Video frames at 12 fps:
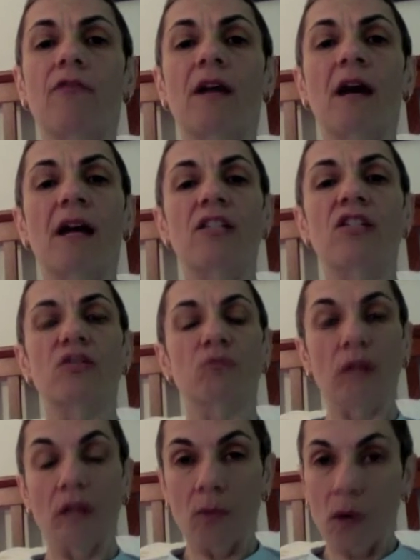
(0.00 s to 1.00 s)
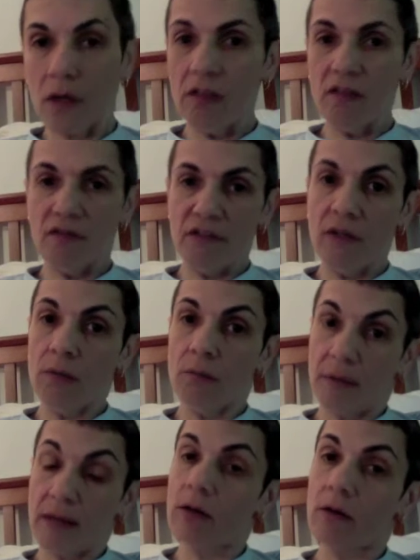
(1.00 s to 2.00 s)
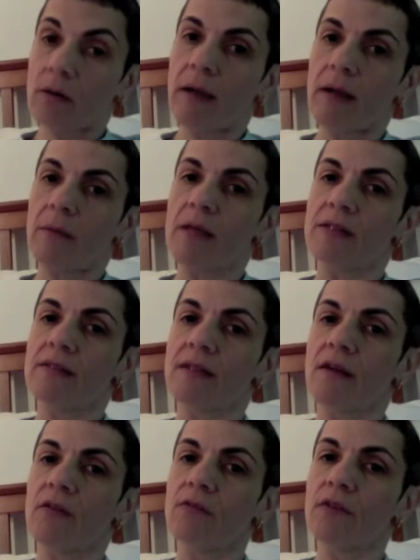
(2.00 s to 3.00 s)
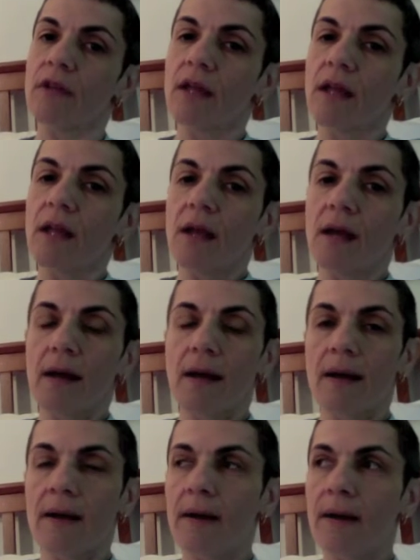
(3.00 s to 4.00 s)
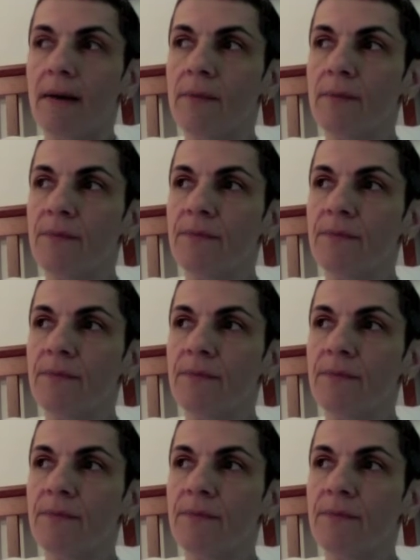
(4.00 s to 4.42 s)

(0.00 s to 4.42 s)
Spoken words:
and I just really wanted to feel better about myself. Um,